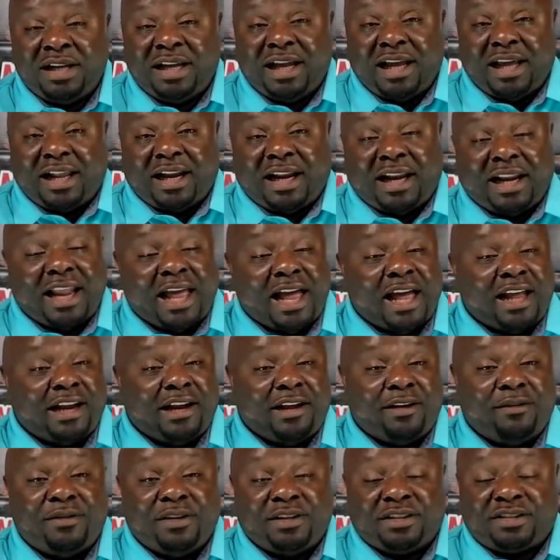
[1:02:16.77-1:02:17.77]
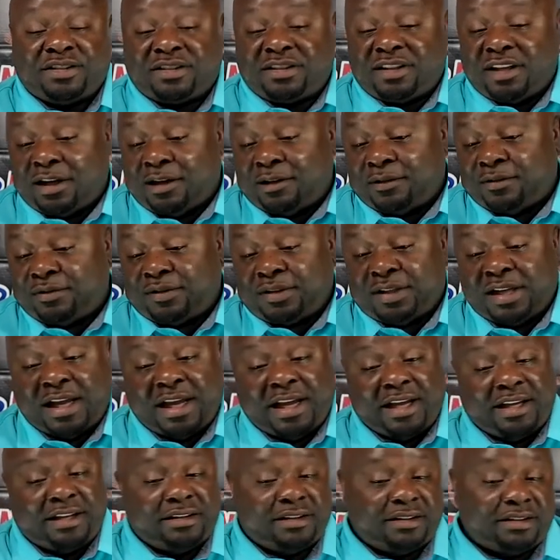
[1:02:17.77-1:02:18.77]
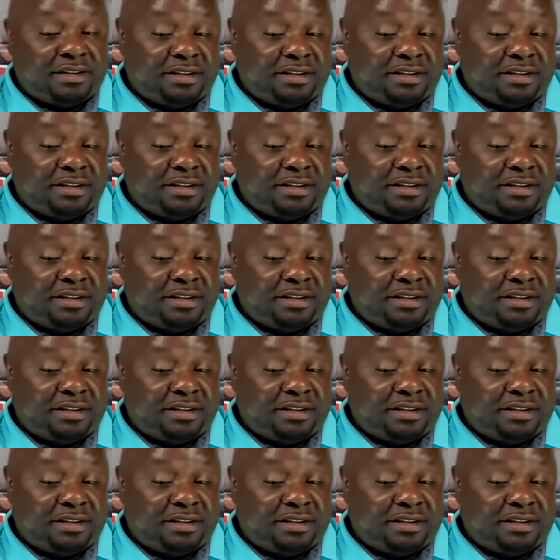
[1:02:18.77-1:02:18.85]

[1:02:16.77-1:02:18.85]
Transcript: And a lot of this stuff that,